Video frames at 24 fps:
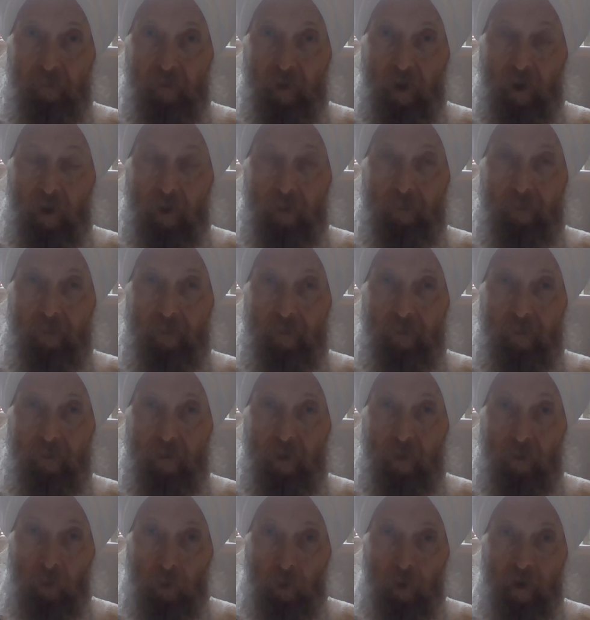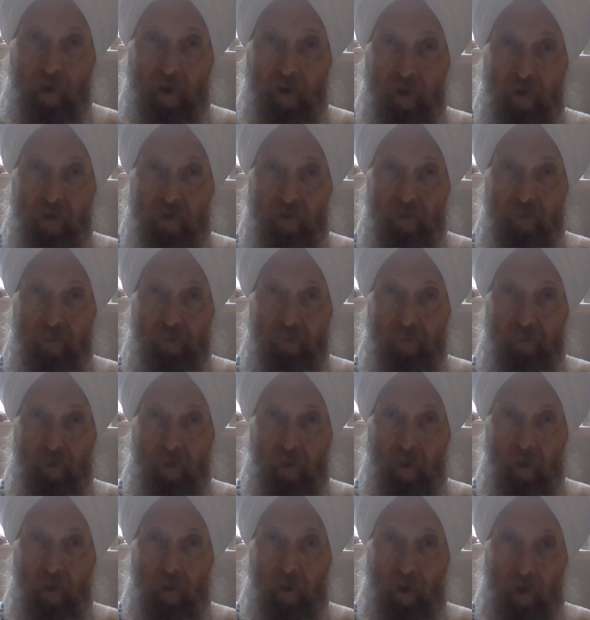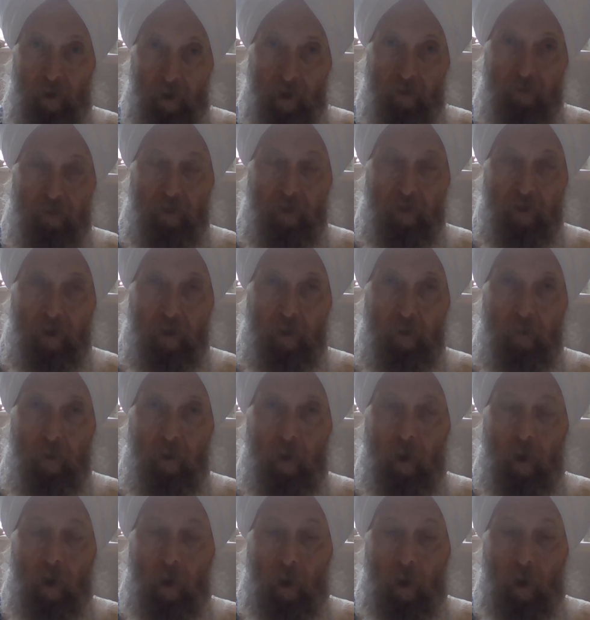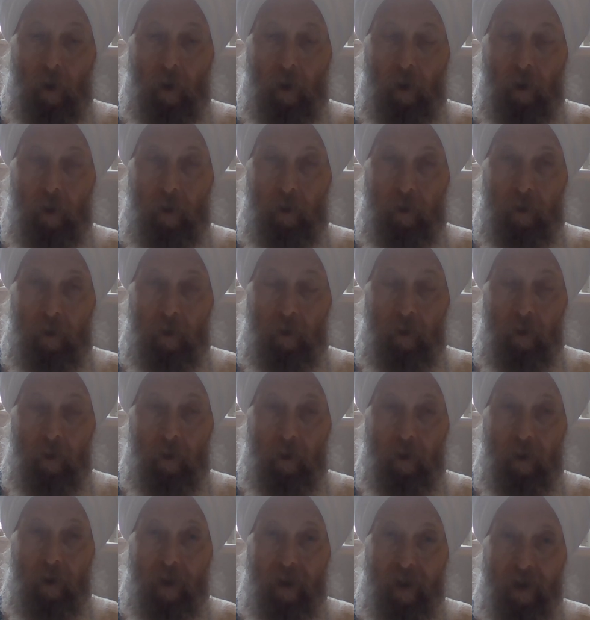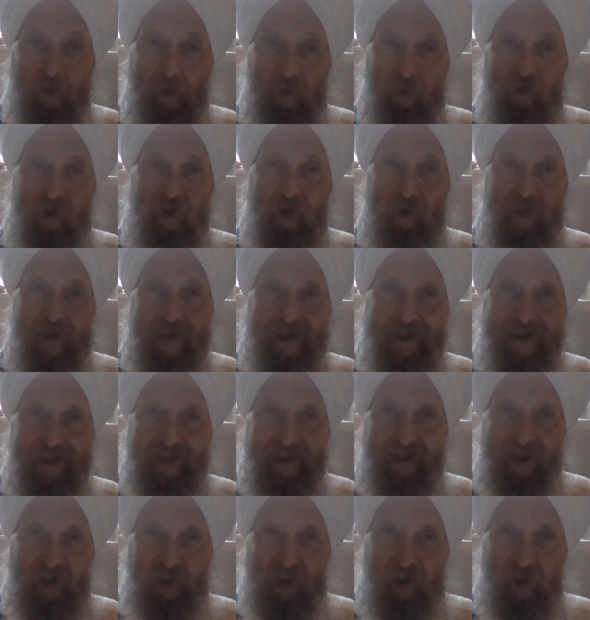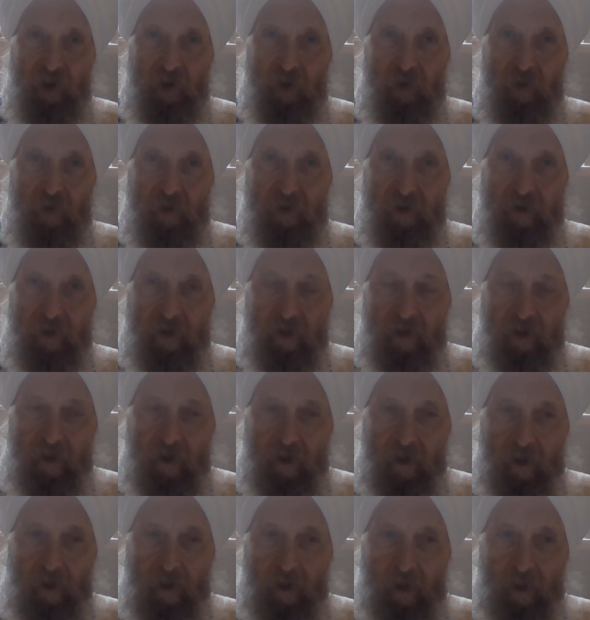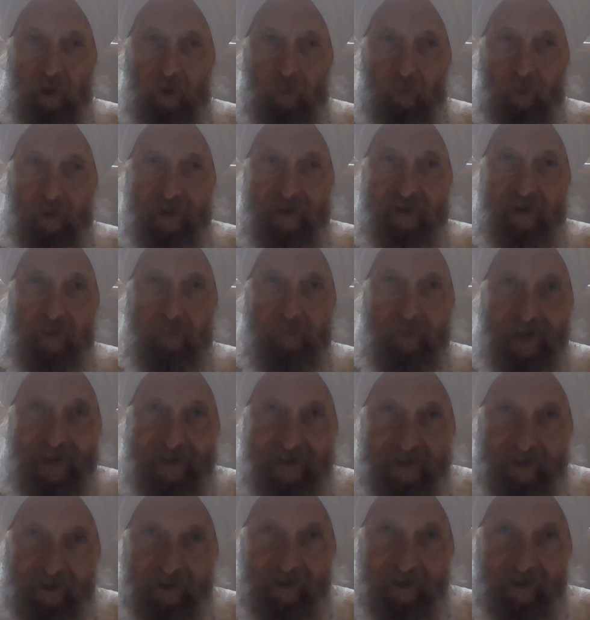in the early years and after that. And also his cute, with his capacity